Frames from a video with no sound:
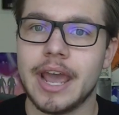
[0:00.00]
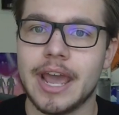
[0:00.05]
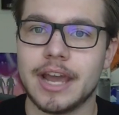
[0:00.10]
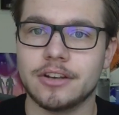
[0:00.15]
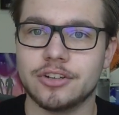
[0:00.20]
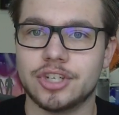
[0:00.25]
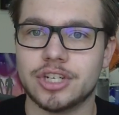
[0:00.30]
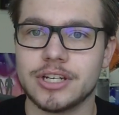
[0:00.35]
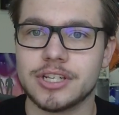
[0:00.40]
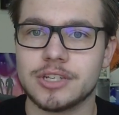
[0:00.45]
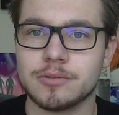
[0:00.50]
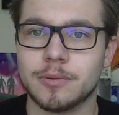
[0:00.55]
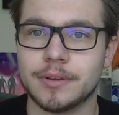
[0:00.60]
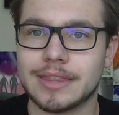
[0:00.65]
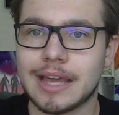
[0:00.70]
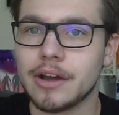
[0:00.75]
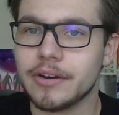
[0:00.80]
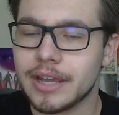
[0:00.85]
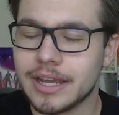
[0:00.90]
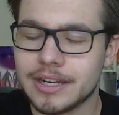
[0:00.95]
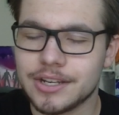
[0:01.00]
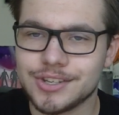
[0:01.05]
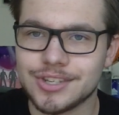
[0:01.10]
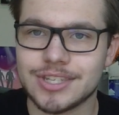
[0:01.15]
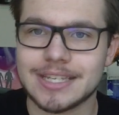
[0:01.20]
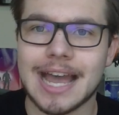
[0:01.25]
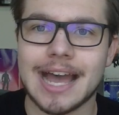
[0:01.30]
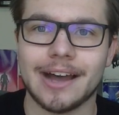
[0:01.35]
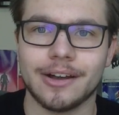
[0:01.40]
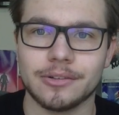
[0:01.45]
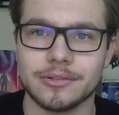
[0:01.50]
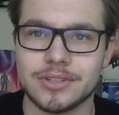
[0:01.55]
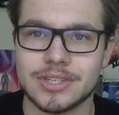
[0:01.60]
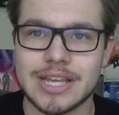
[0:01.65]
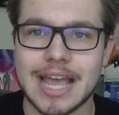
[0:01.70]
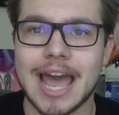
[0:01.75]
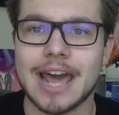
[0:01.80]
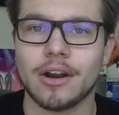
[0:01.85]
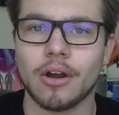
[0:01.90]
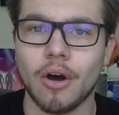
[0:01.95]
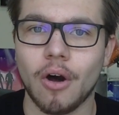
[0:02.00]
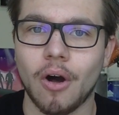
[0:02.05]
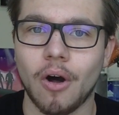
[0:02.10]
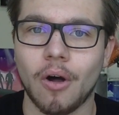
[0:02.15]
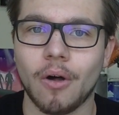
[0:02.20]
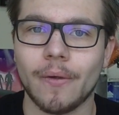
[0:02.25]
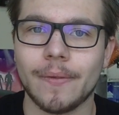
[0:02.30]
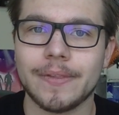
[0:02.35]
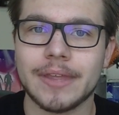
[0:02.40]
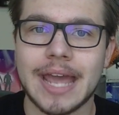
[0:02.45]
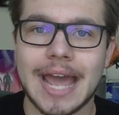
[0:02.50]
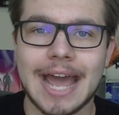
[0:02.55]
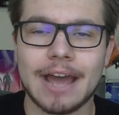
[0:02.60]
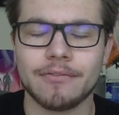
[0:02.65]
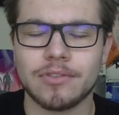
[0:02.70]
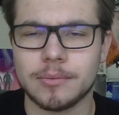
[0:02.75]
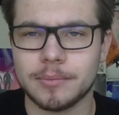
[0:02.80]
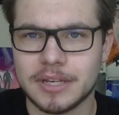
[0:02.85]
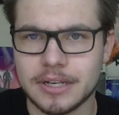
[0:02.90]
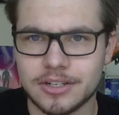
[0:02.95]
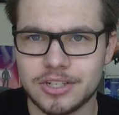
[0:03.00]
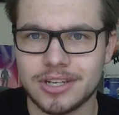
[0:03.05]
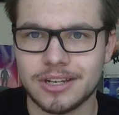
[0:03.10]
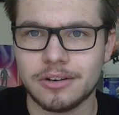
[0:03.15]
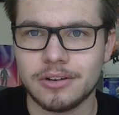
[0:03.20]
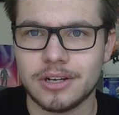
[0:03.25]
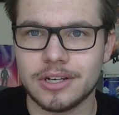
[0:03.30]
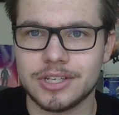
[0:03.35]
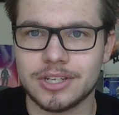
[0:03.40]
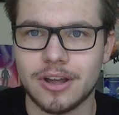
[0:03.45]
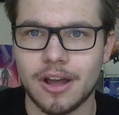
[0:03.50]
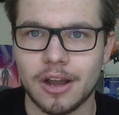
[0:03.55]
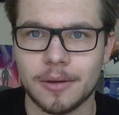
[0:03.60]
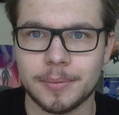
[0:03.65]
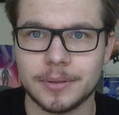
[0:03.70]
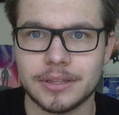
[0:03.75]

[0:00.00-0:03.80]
and just without any sounds at all, have them continue to talk.